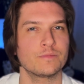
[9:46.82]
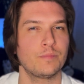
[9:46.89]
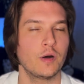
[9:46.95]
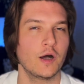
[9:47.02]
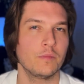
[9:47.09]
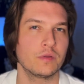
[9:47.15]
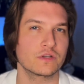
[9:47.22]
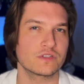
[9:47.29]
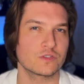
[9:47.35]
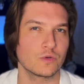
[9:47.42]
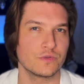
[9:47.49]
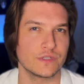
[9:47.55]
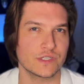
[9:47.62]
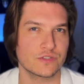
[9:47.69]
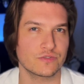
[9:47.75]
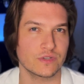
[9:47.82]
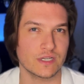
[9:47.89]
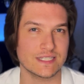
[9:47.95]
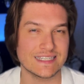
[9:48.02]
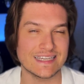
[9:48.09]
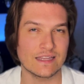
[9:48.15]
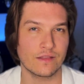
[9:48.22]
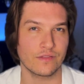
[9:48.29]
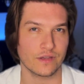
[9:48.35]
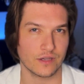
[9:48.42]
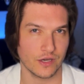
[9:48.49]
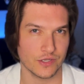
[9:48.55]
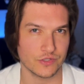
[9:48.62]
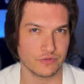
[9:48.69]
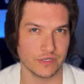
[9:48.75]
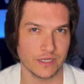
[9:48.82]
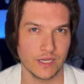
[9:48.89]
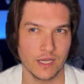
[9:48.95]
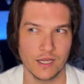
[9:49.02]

public school districts in the country.